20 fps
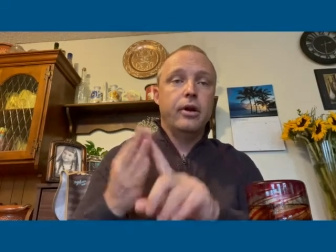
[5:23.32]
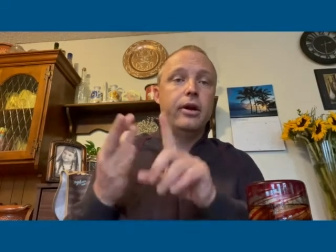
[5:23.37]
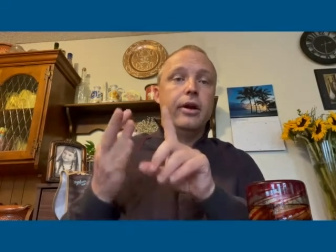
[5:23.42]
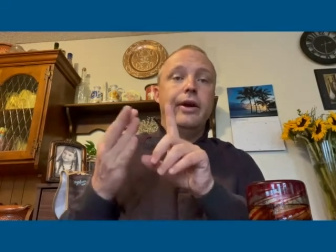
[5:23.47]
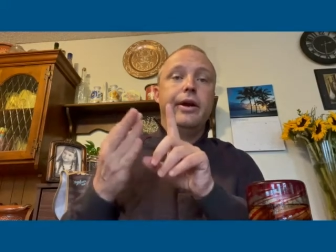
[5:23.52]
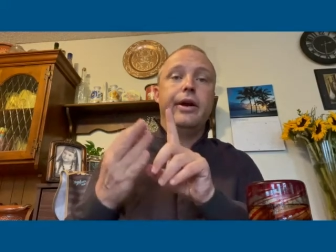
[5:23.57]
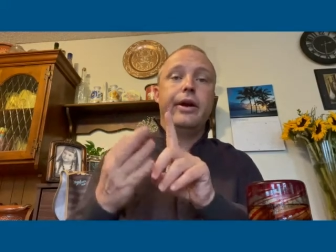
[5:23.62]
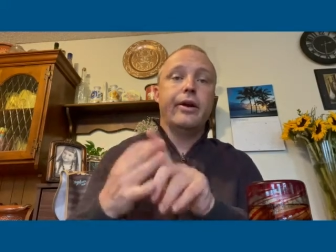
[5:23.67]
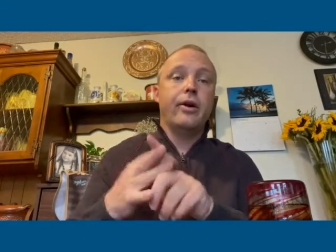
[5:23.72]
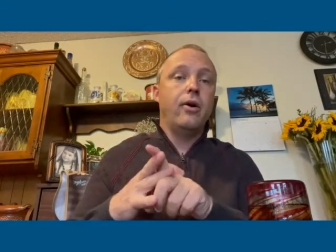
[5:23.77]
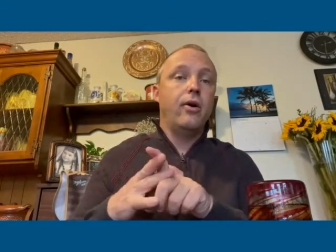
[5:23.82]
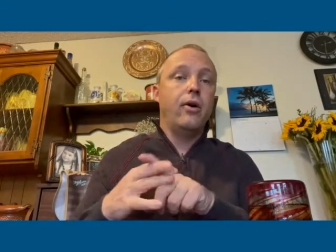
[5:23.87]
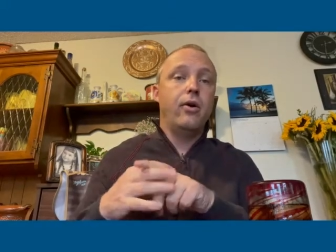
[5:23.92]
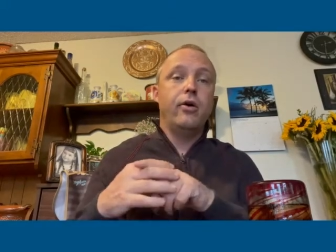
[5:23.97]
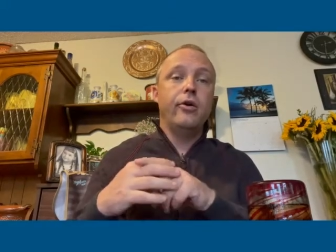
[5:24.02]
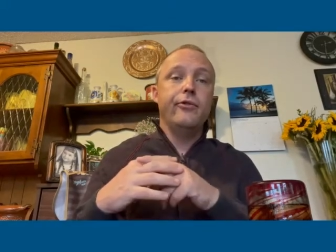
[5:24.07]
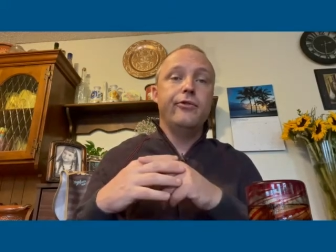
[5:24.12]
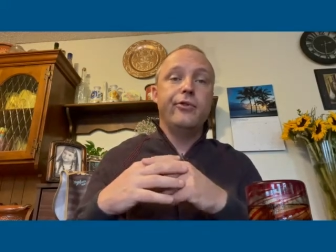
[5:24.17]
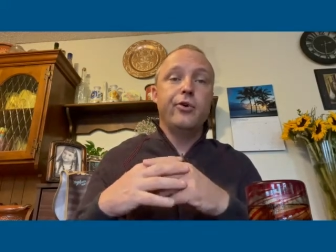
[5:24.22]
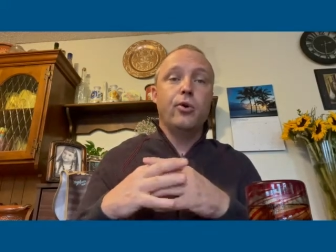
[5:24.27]
and all
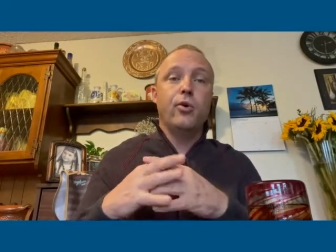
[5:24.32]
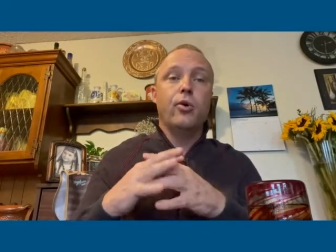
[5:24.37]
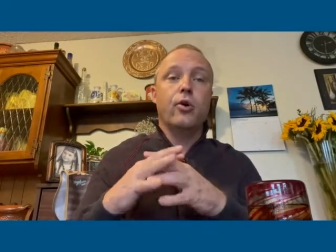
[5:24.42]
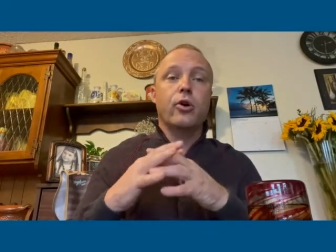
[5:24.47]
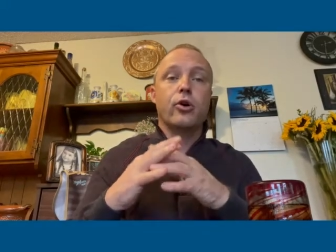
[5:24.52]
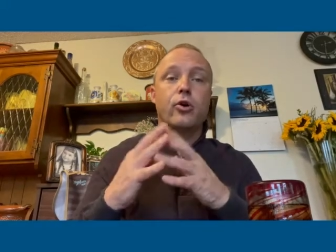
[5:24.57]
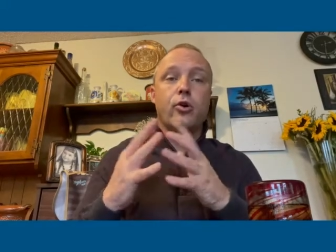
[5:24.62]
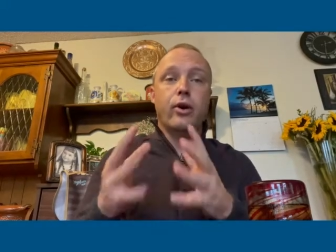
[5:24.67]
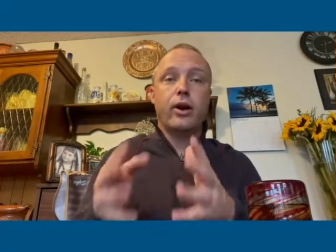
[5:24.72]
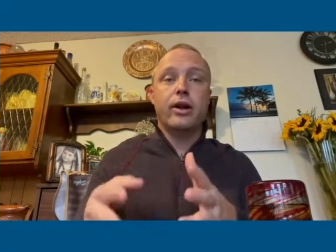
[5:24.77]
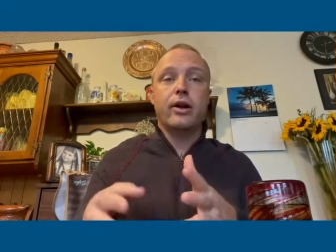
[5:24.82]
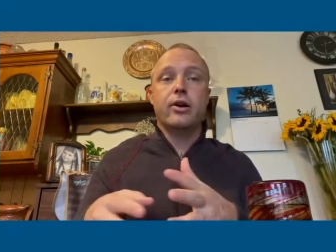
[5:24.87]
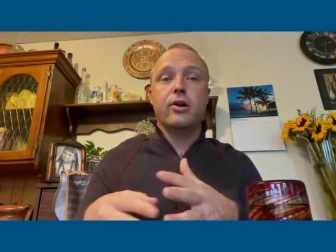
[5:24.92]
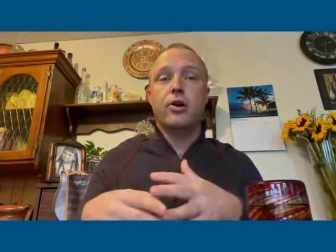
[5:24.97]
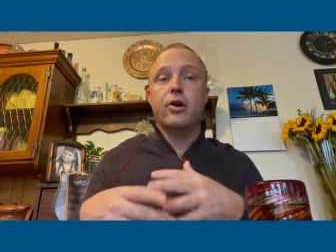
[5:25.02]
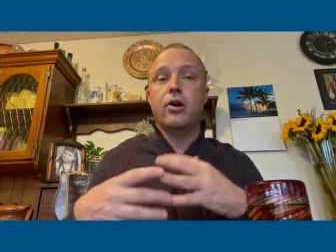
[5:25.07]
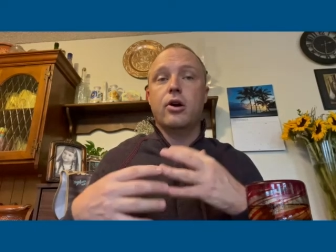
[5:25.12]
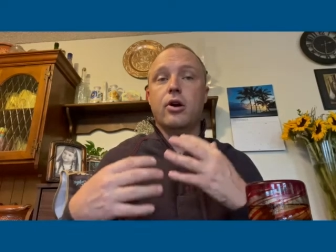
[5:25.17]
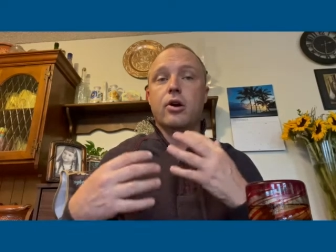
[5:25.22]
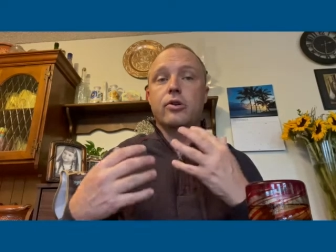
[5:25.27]
of your credit
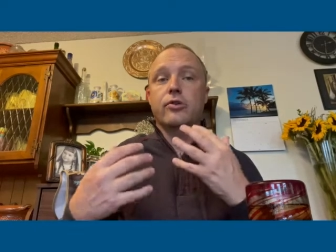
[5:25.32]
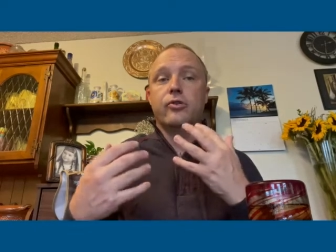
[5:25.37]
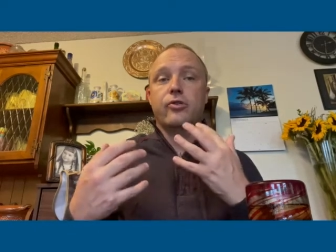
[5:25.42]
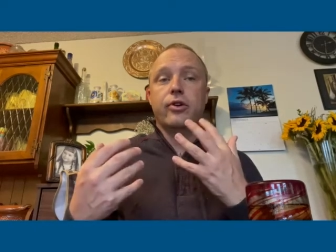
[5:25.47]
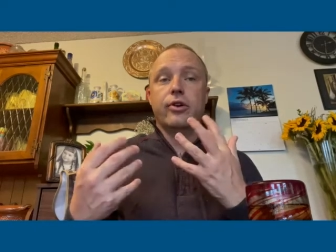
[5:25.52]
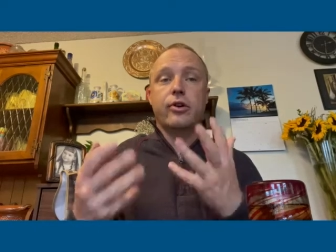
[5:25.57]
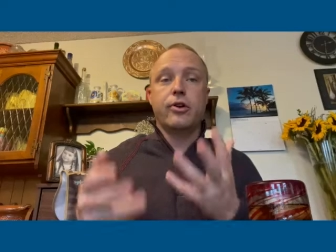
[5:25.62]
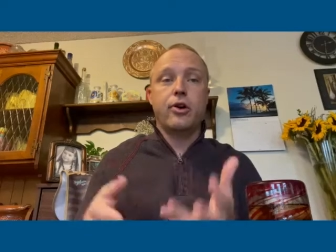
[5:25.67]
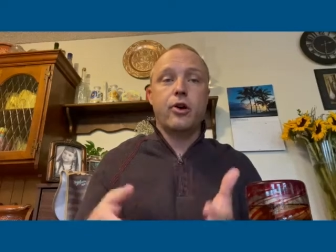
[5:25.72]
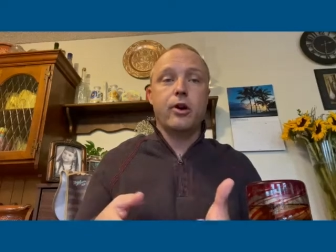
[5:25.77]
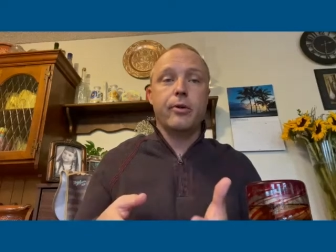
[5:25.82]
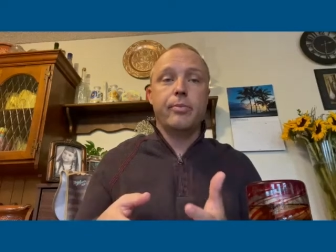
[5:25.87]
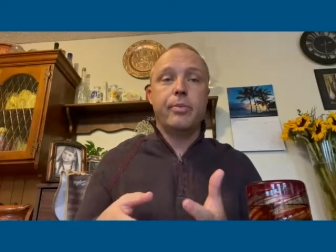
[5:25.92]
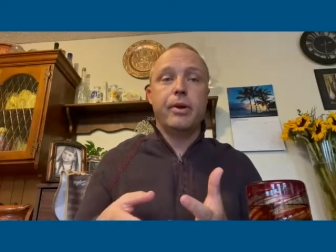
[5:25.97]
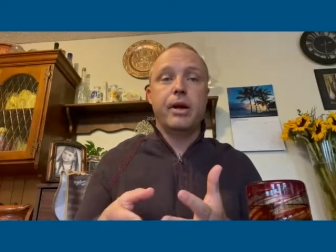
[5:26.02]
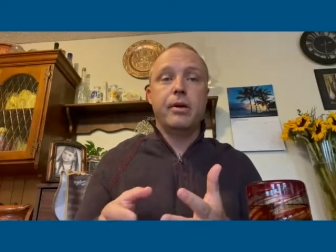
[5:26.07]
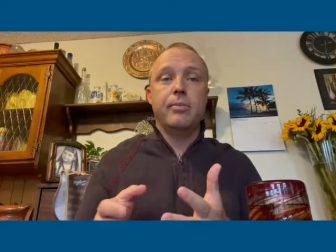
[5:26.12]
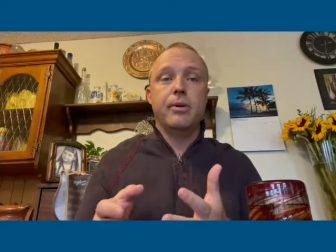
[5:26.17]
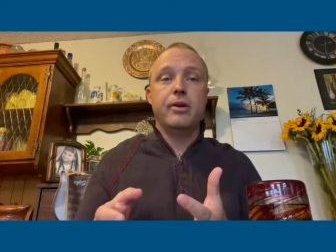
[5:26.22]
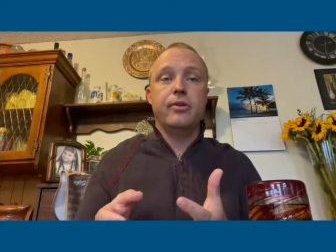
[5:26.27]
cards and car
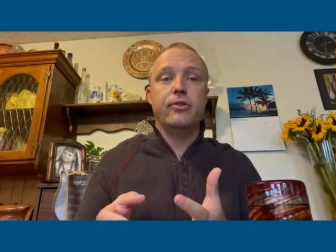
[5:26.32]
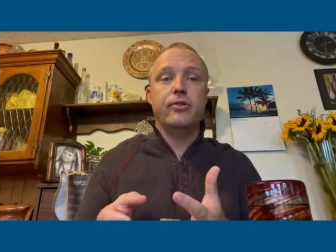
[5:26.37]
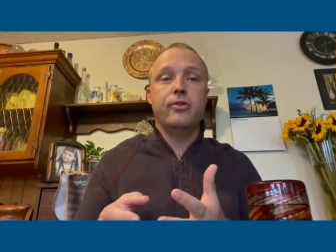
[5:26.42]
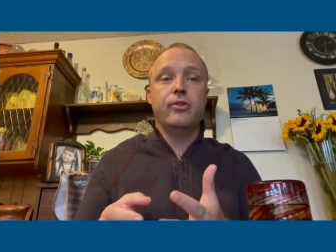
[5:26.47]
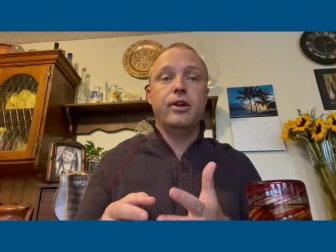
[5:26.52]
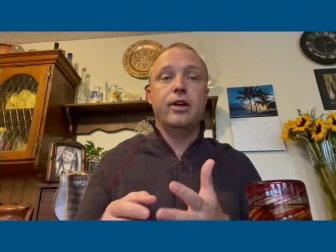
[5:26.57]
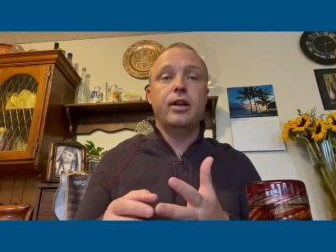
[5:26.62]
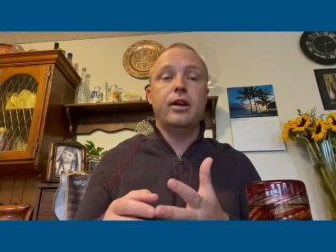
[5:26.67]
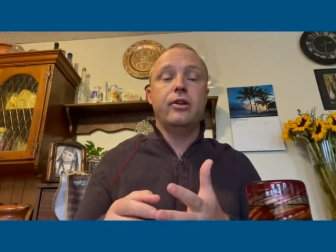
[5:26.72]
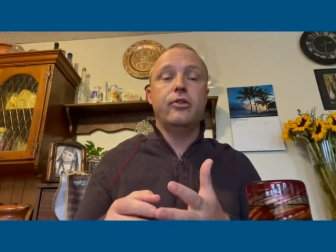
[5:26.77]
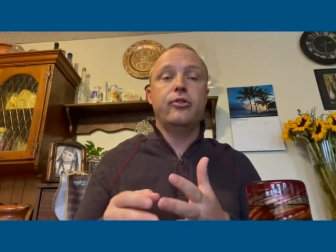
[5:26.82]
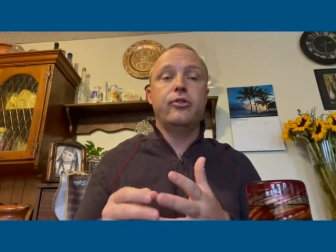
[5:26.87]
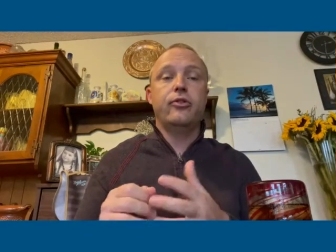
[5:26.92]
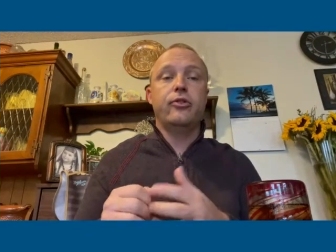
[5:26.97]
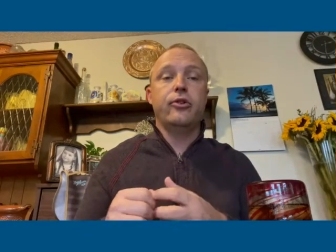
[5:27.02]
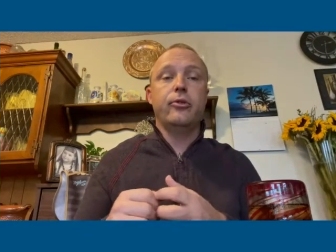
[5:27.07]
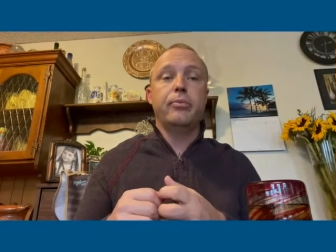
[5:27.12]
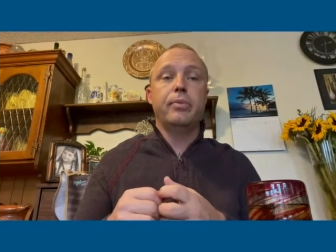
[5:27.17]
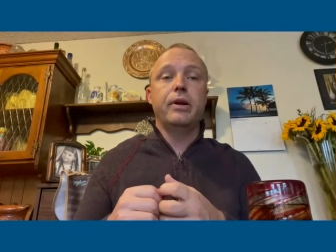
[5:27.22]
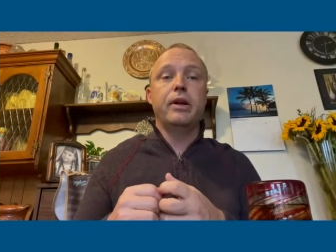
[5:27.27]
payments needs
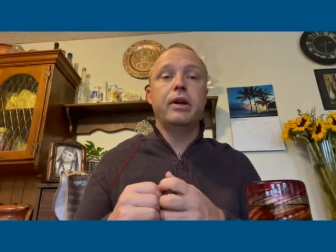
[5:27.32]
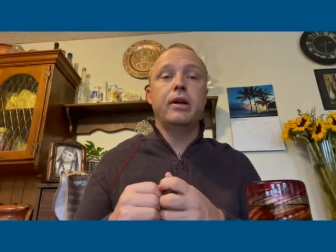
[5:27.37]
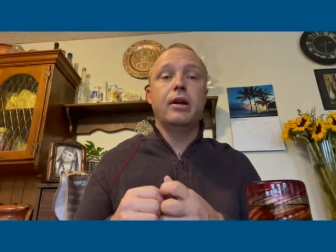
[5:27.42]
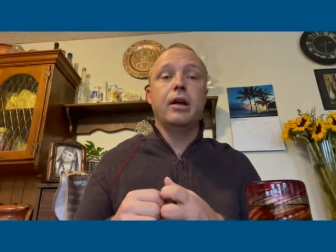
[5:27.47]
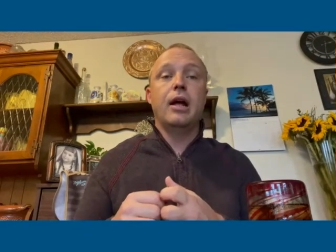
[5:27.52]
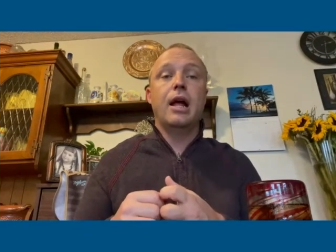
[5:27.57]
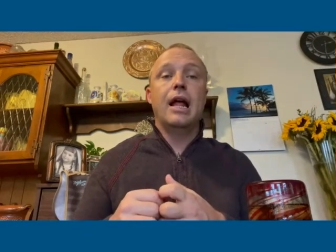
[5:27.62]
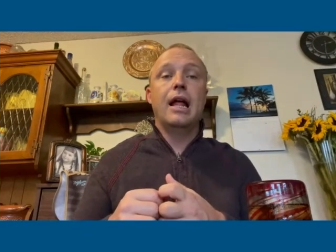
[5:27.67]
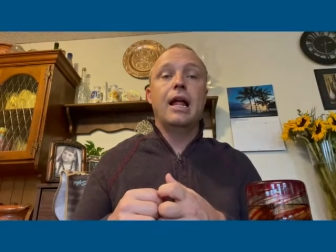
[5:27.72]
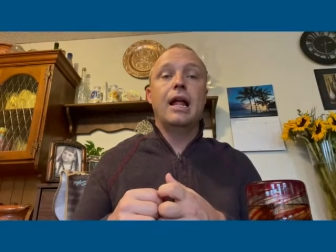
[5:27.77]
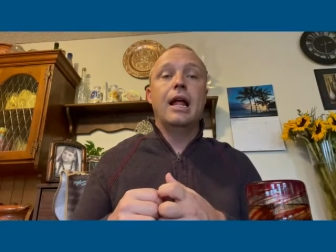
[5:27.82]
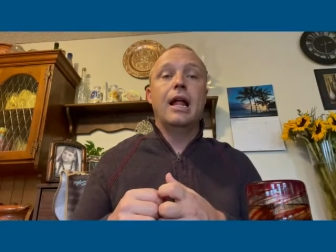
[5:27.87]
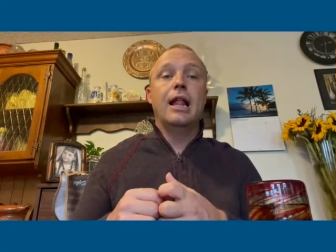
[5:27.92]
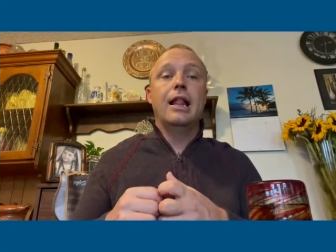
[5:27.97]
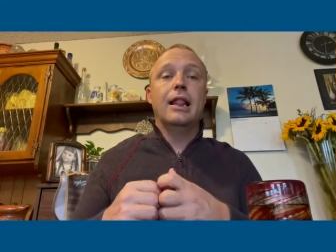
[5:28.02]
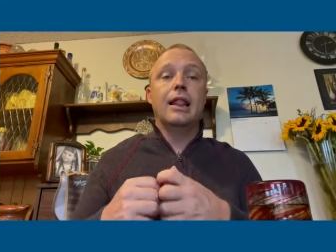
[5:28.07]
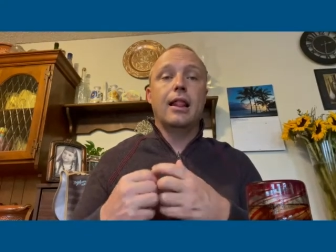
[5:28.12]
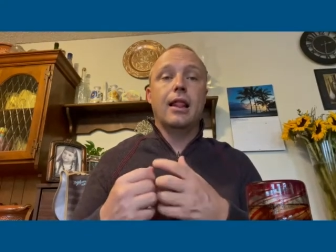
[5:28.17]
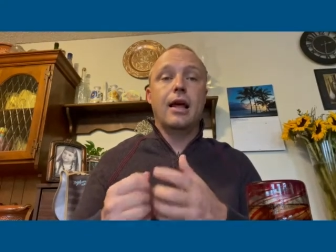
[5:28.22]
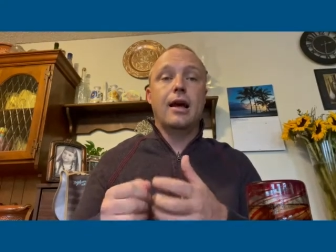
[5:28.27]
to be
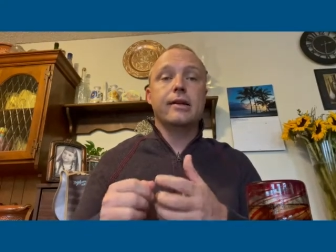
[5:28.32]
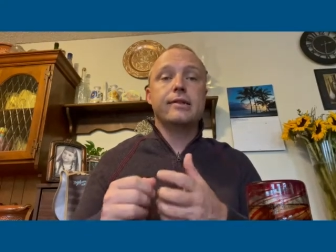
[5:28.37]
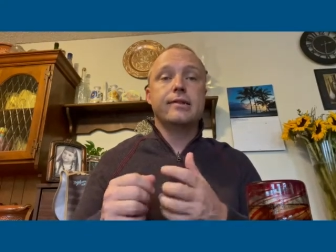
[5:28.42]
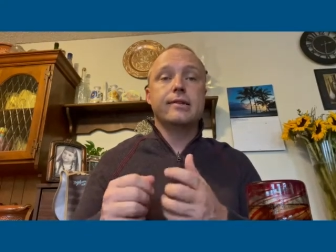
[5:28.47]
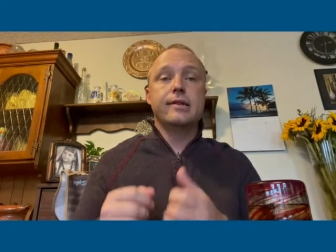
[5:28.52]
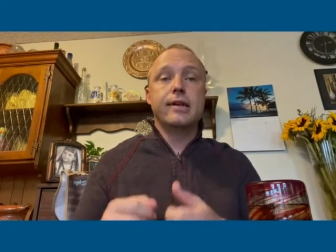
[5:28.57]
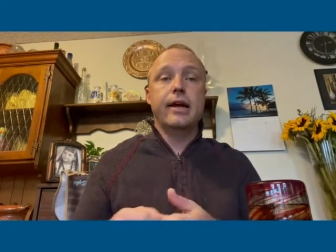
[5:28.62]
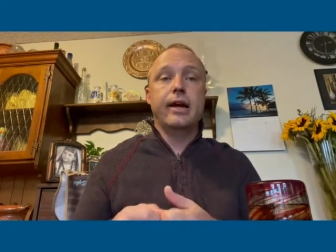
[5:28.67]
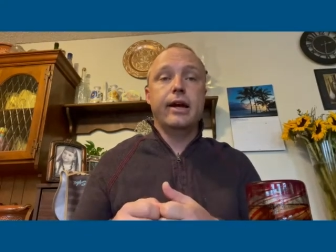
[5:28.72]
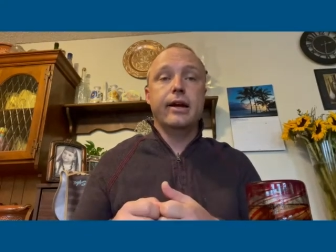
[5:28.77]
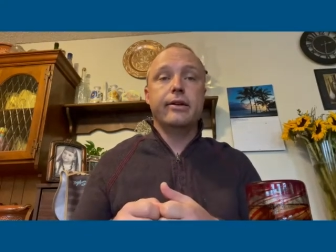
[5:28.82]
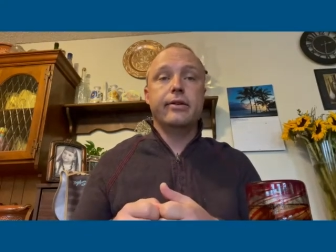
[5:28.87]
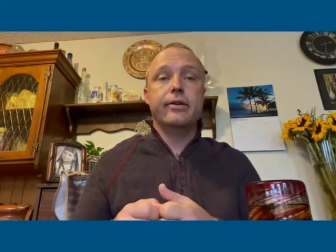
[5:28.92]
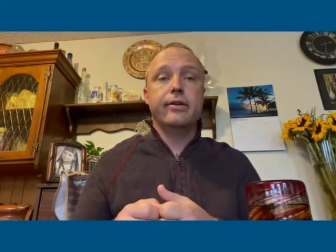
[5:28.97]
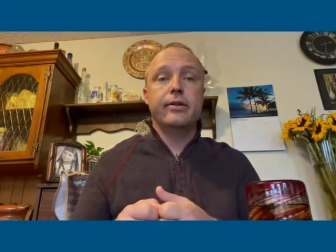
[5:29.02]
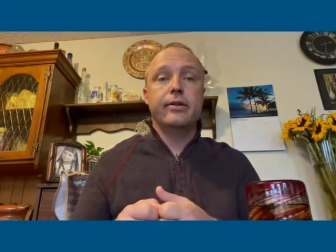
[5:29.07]
less than